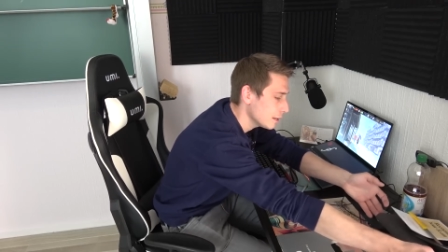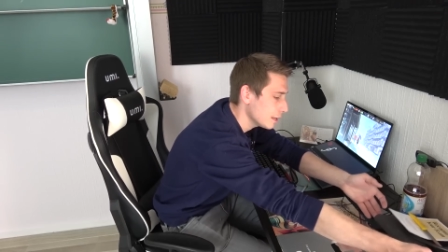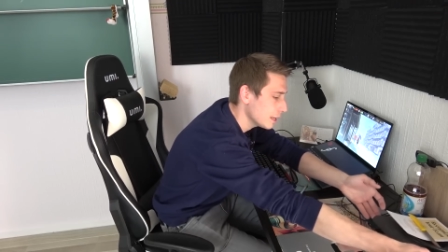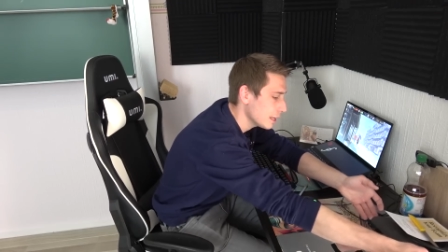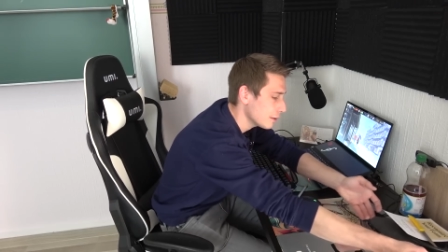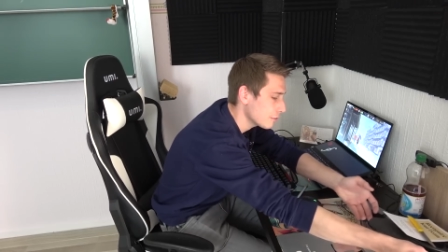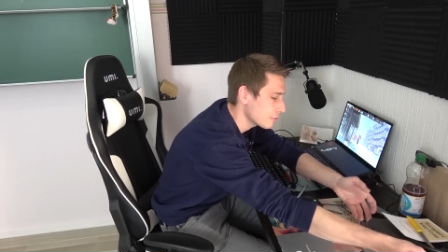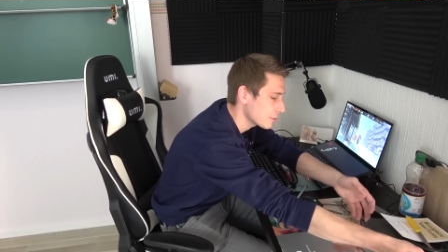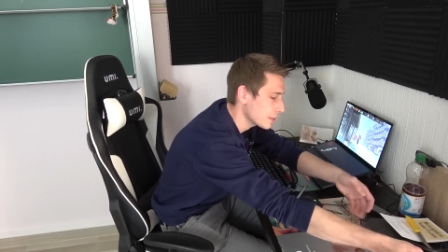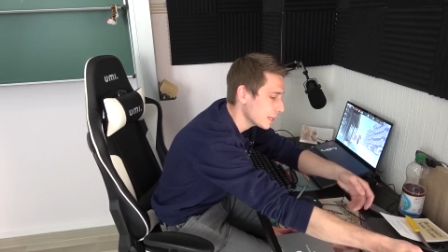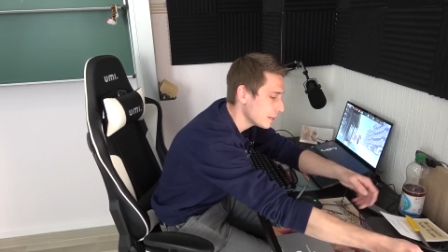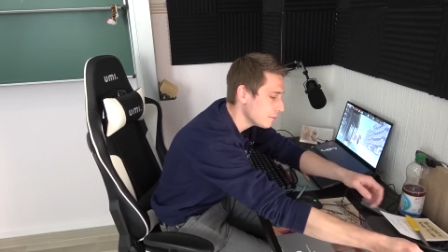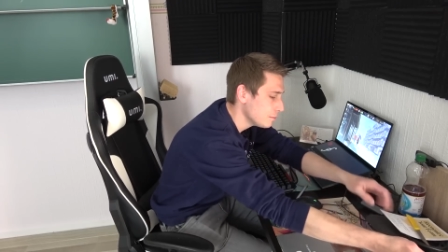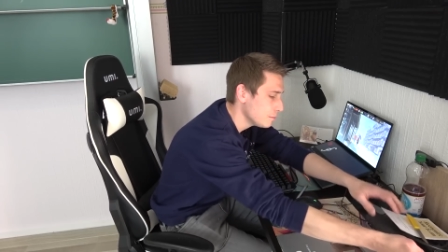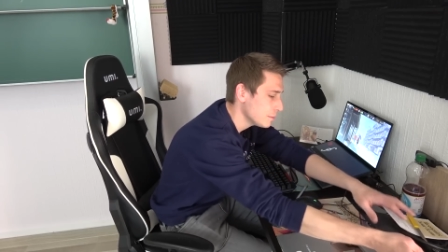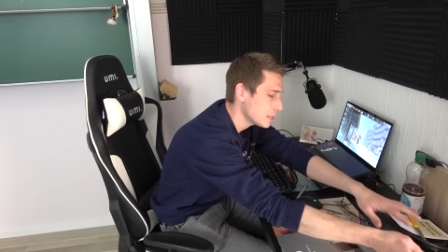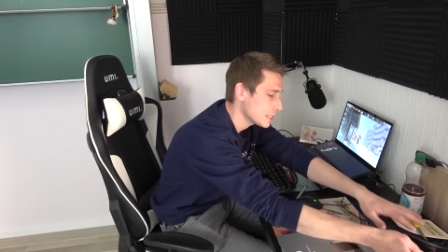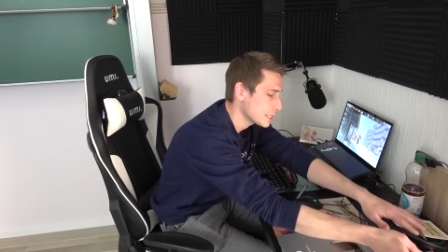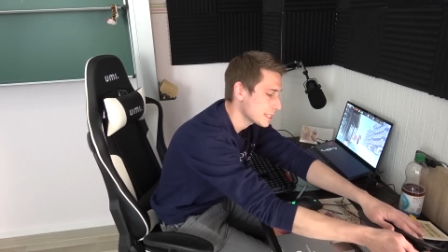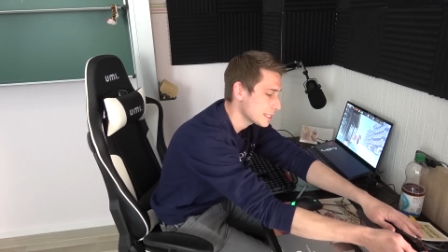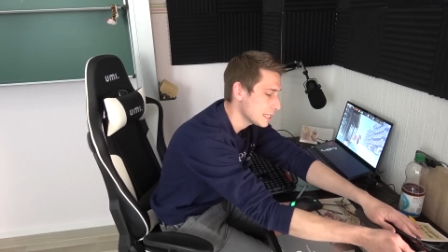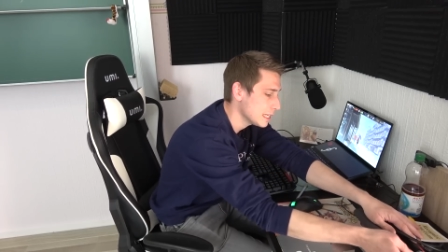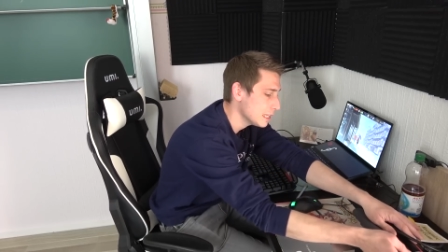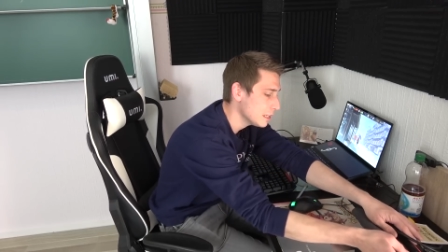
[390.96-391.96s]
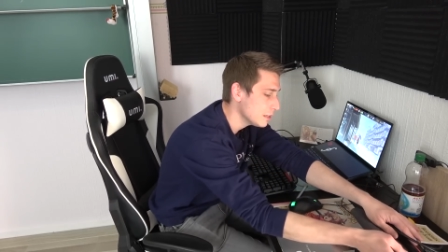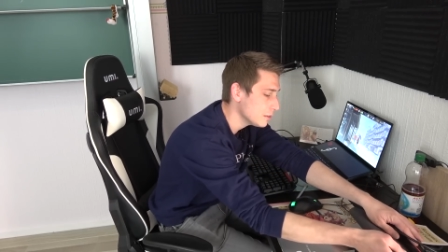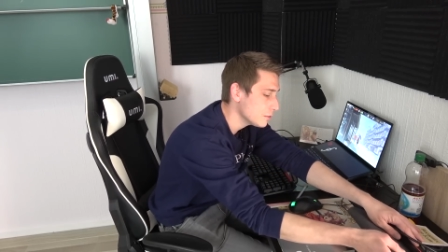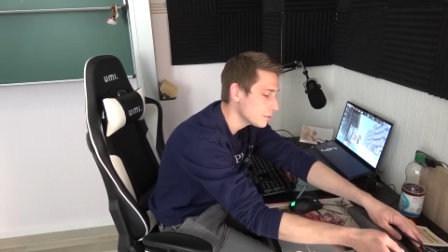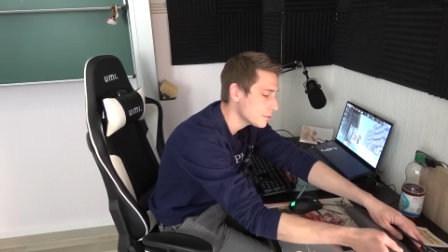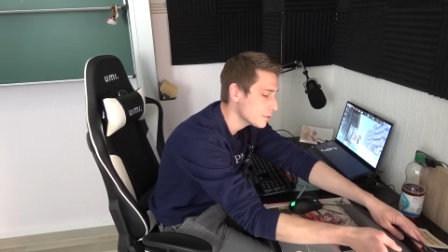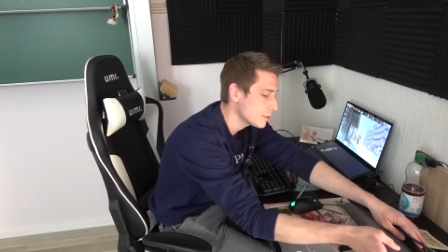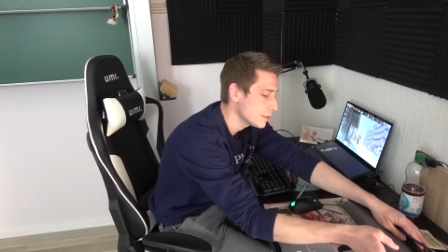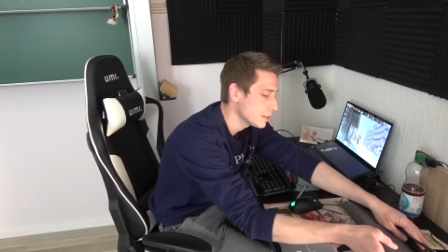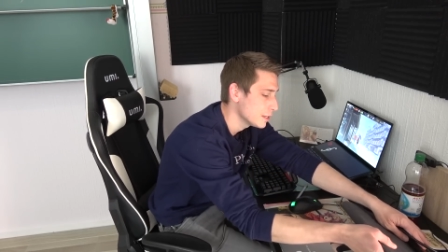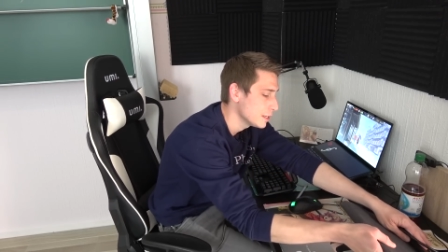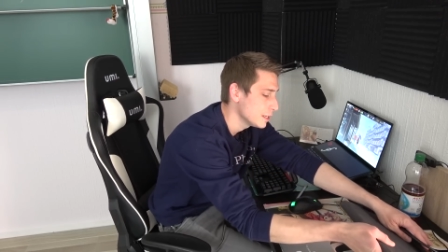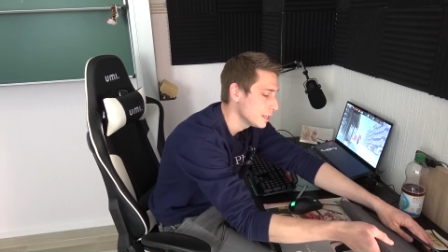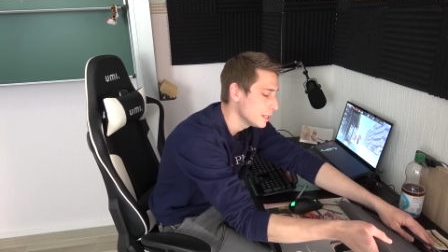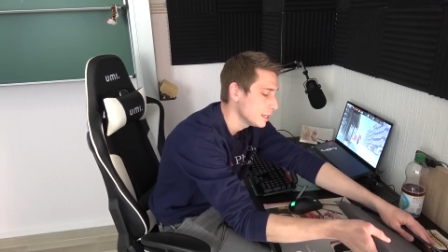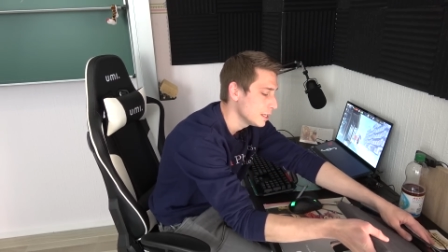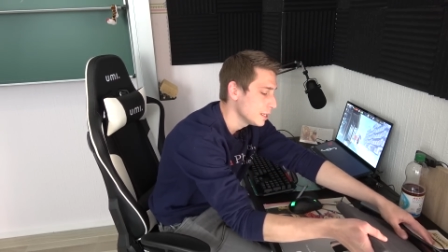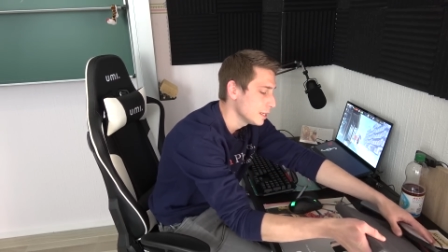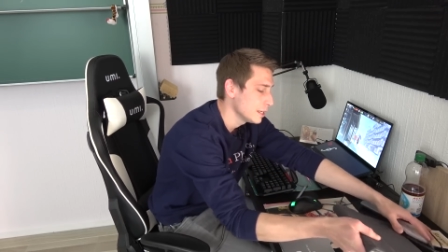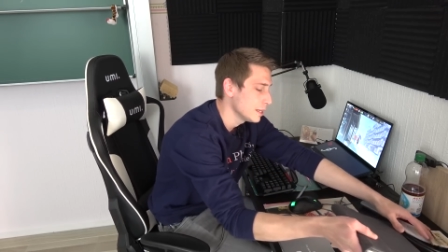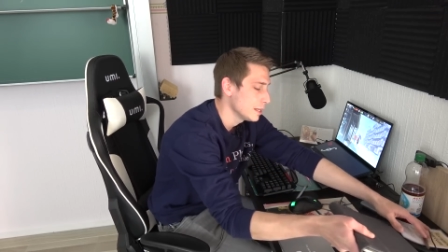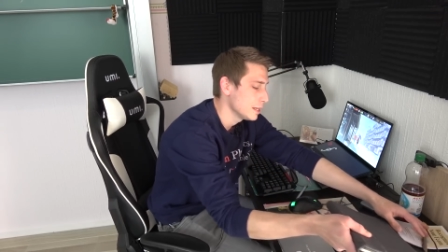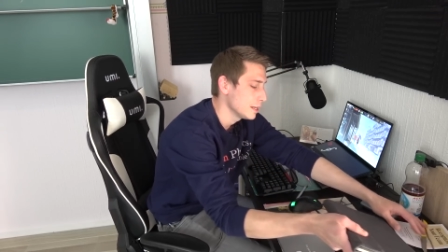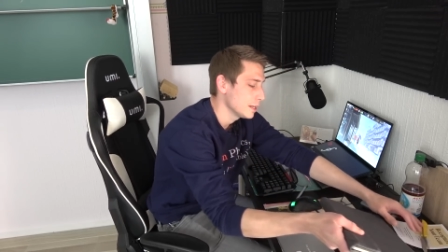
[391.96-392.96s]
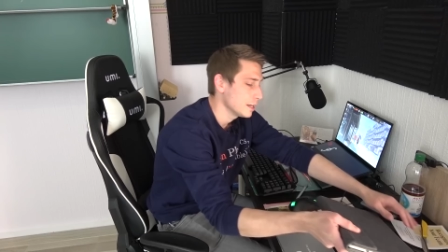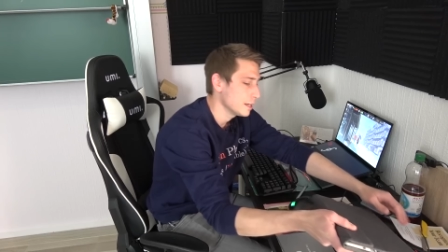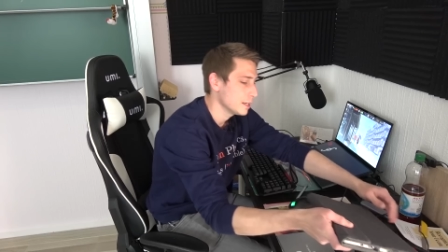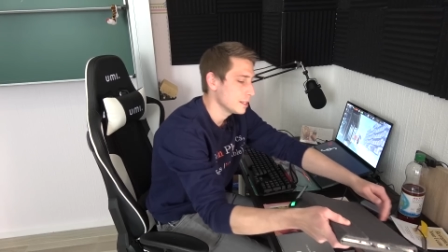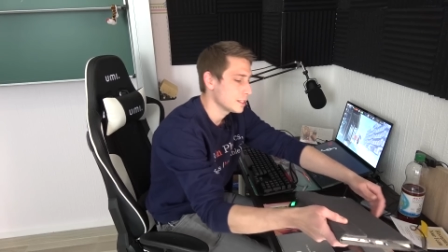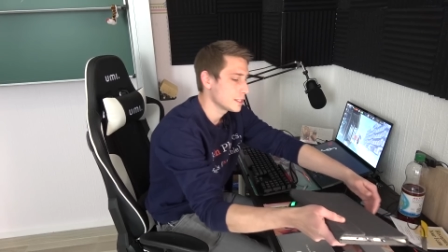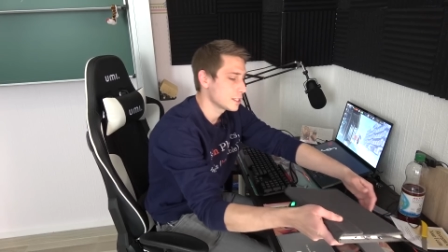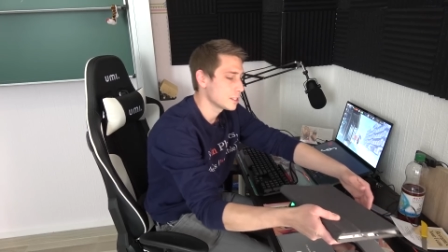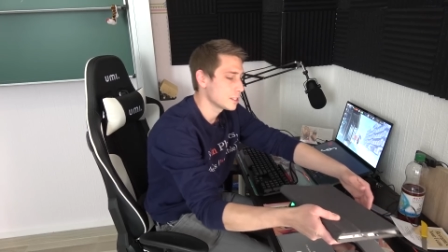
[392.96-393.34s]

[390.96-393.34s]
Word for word: have gotten myself a